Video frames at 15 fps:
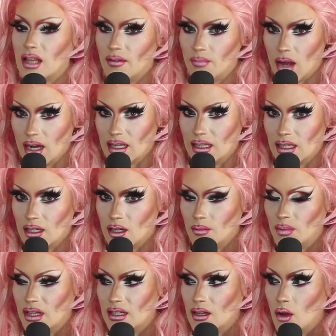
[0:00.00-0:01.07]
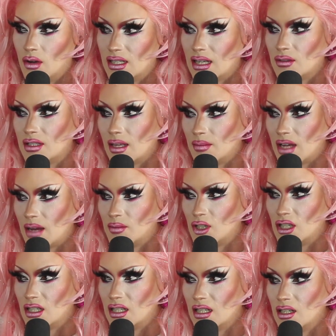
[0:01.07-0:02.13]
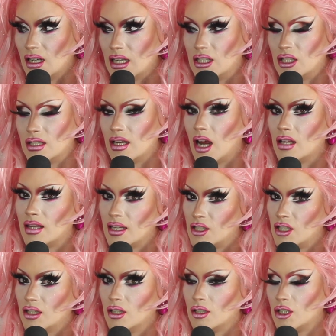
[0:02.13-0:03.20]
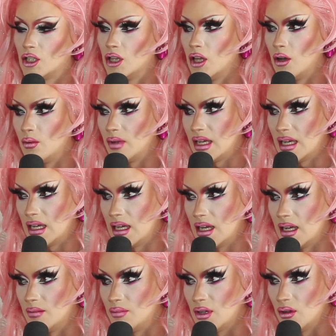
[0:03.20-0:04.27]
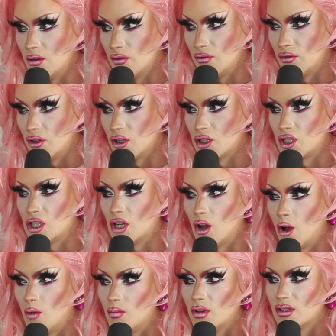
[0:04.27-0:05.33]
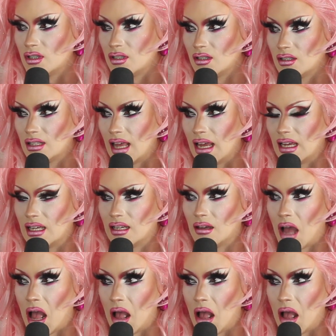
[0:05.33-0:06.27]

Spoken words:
loved body glitter, but notice how sometimes she didn't. It's not that she looked glowy and beautiful. She almost looked like